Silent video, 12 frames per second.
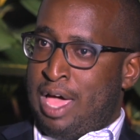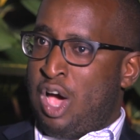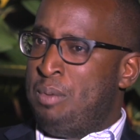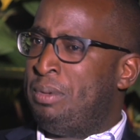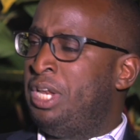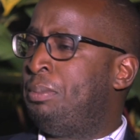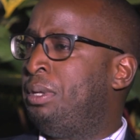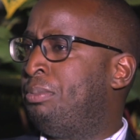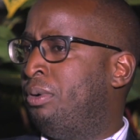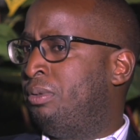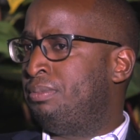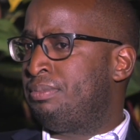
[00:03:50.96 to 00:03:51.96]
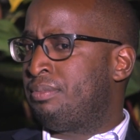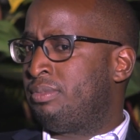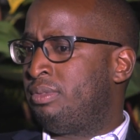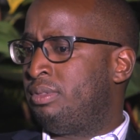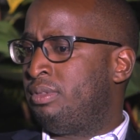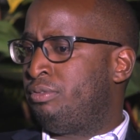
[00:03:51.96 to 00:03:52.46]
How many people
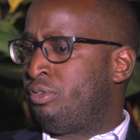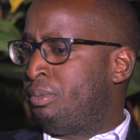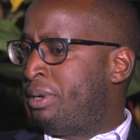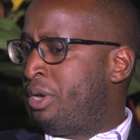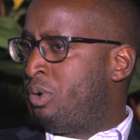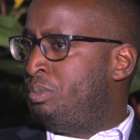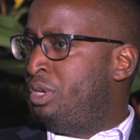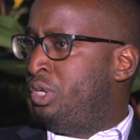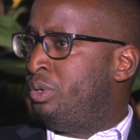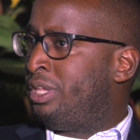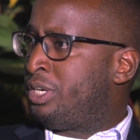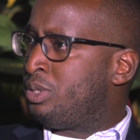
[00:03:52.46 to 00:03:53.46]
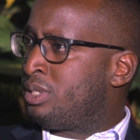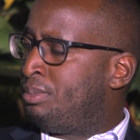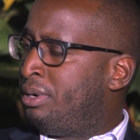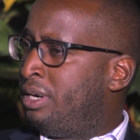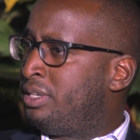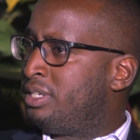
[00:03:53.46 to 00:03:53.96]
from Nairobi knew that it was
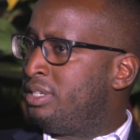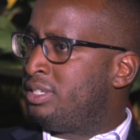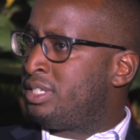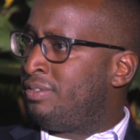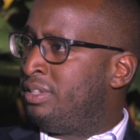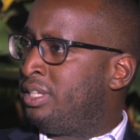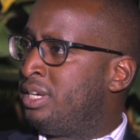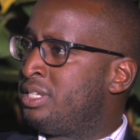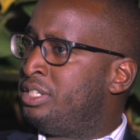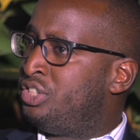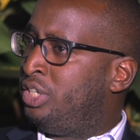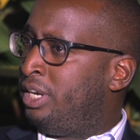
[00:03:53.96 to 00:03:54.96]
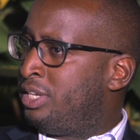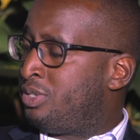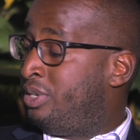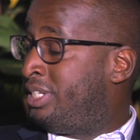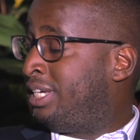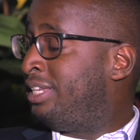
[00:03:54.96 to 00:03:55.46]
about 7,000 shillings
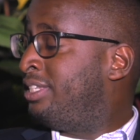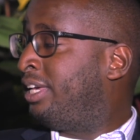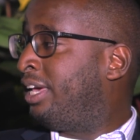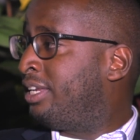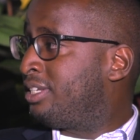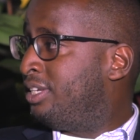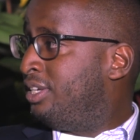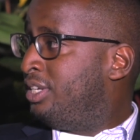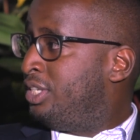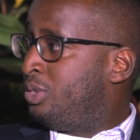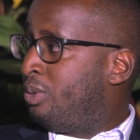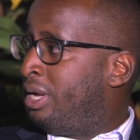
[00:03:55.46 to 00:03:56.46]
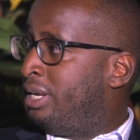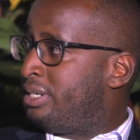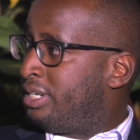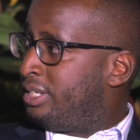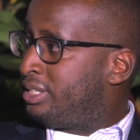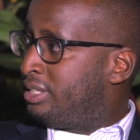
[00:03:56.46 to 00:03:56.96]
return ticket to
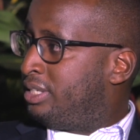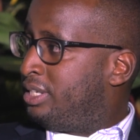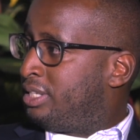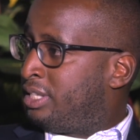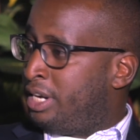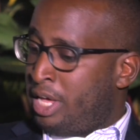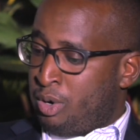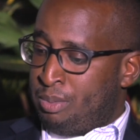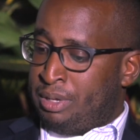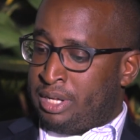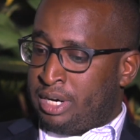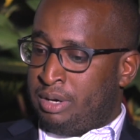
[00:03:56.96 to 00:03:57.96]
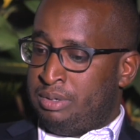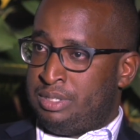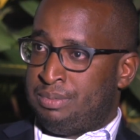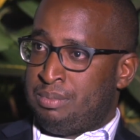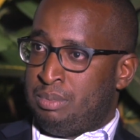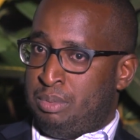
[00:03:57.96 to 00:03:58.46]
Eldoret, the Nairobi crowd?
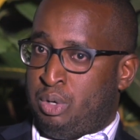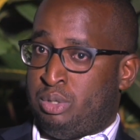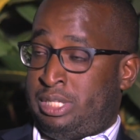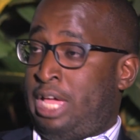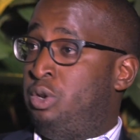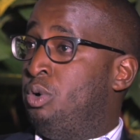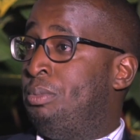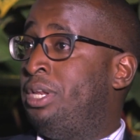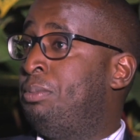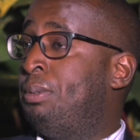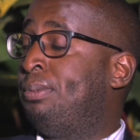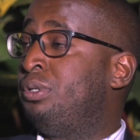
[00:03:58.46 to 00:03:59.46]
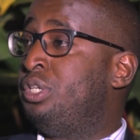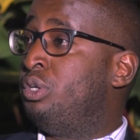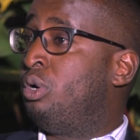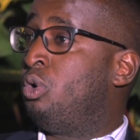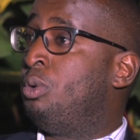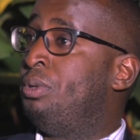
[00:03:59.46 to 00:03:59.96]
Because I know many people did
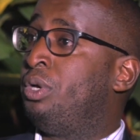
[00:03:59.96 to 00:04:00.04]
not go